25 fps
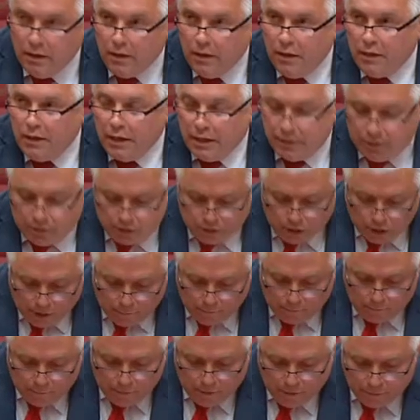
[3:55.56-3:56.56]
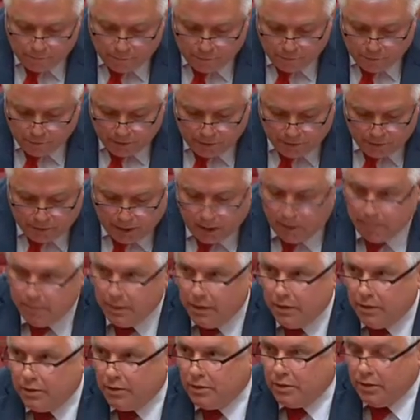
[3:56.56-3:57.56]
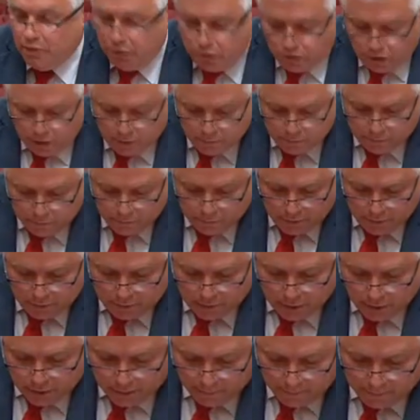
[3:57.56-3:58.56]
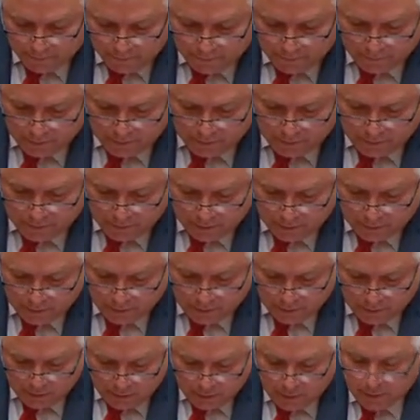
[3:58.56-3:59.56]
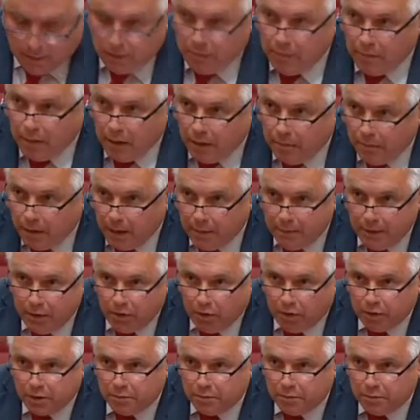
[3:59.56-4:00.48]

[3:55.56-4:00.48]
Yet the top 5 defence companies in terms of income are maybe not as